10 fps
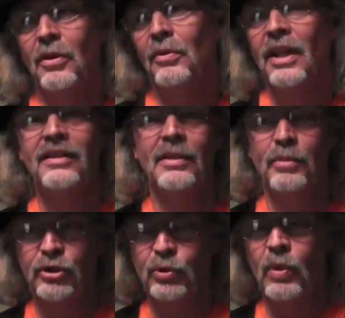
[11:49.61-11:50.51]
don't let them
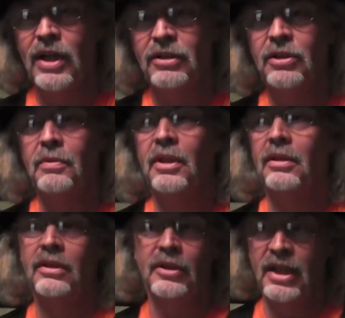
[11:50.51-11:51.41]
persuade you
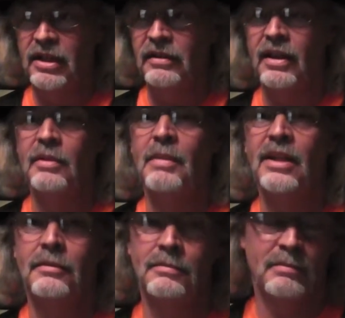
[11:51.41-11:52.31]
into anything.
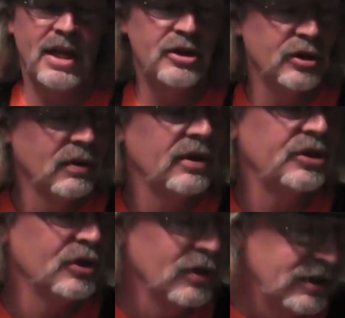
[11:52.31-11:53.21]
Make make sure
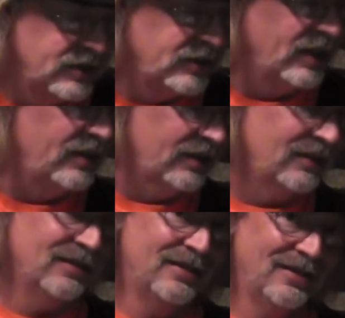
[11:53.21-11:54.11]
it's your
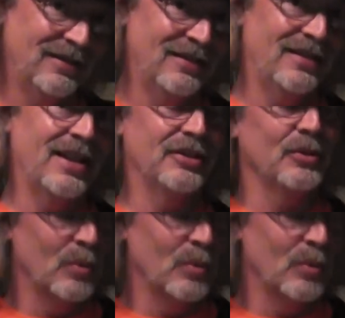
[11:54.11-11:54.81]
decision as to